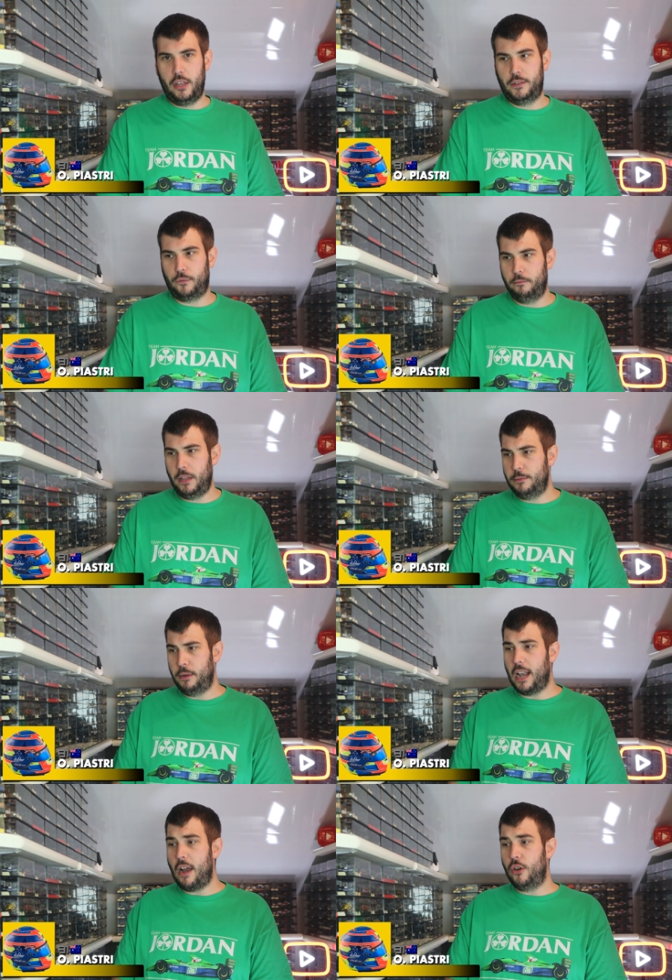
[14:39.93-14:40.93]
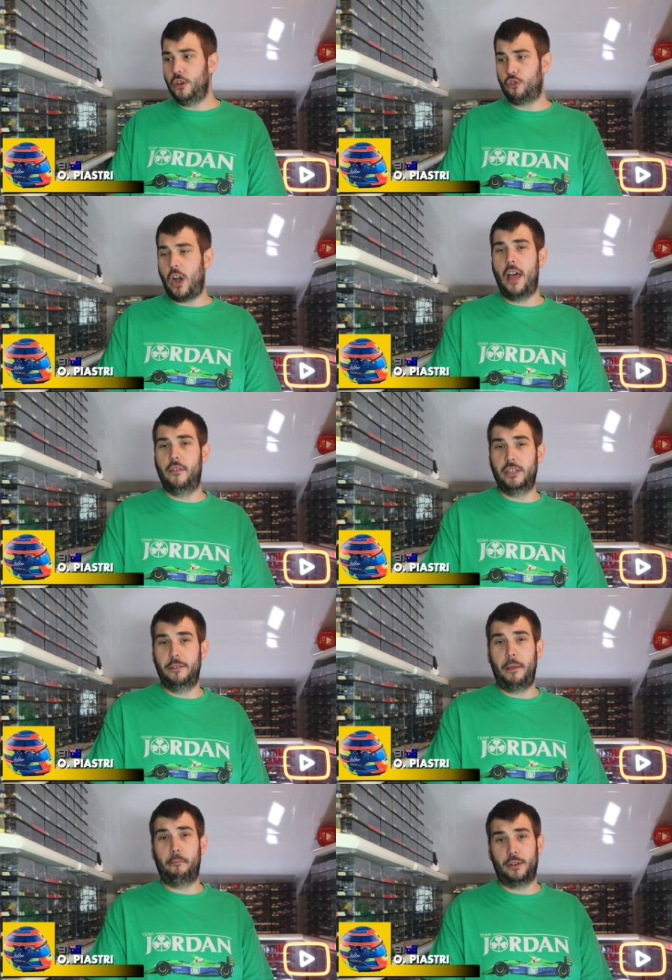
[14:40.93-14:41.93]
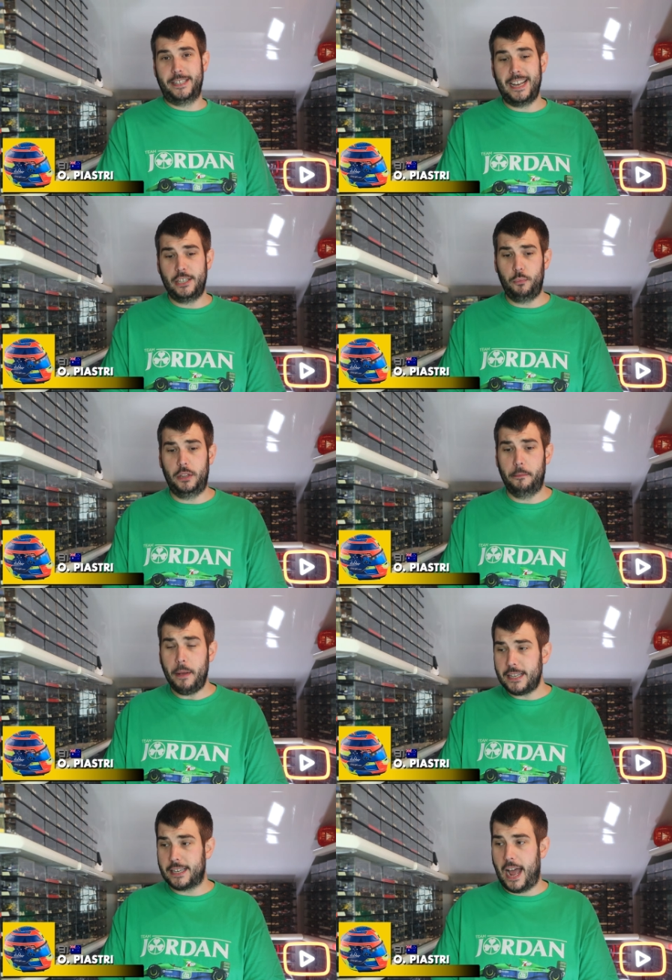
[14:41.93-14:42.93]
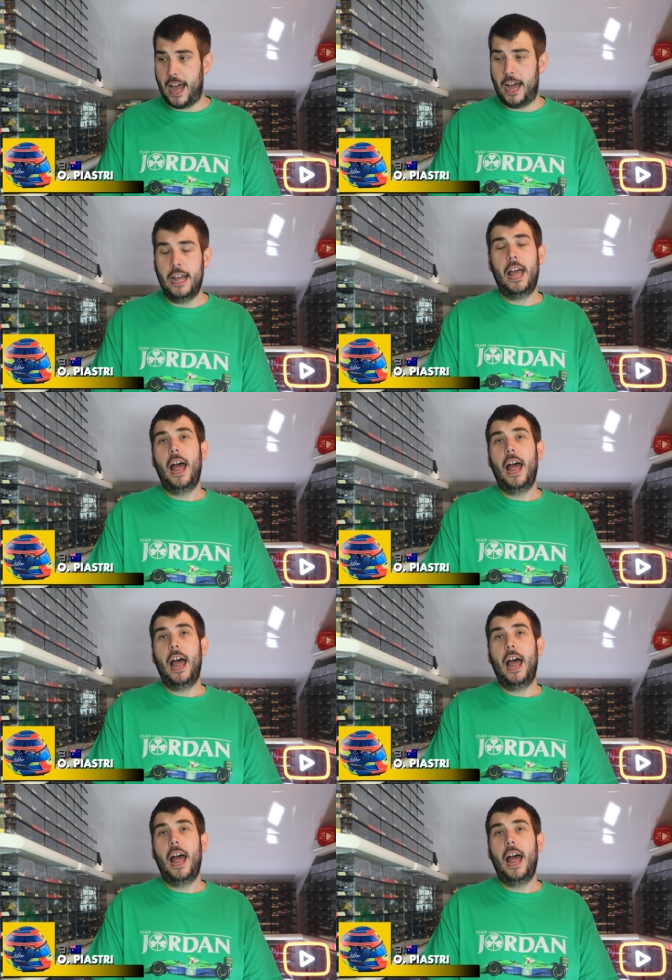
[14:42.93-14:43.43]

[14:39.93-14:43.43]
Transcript: These McLaren drivers have been presented with the best car,